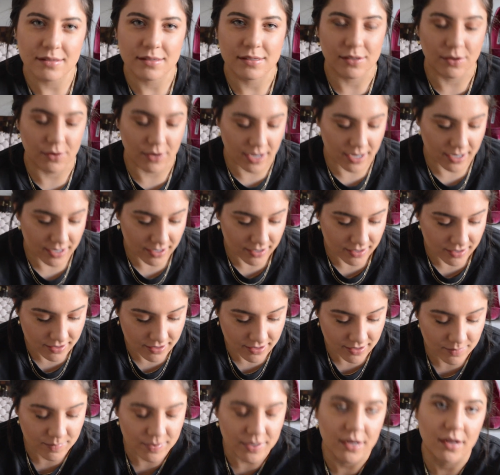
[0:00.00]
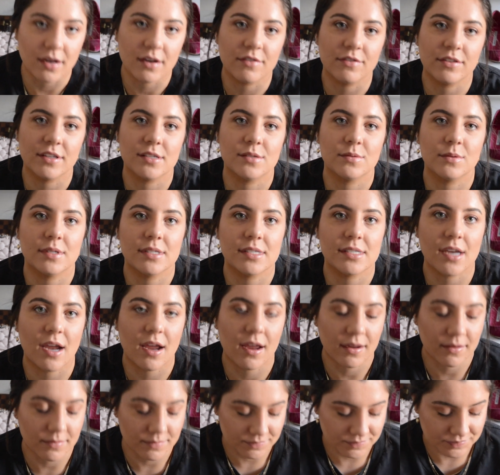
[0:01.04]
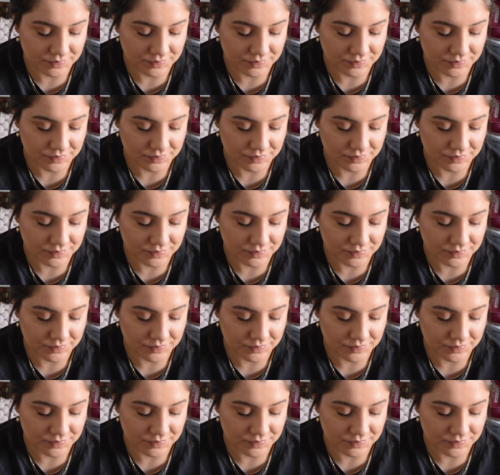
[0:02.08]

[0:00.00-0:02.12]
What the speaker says: So like it'd be good if this would stay.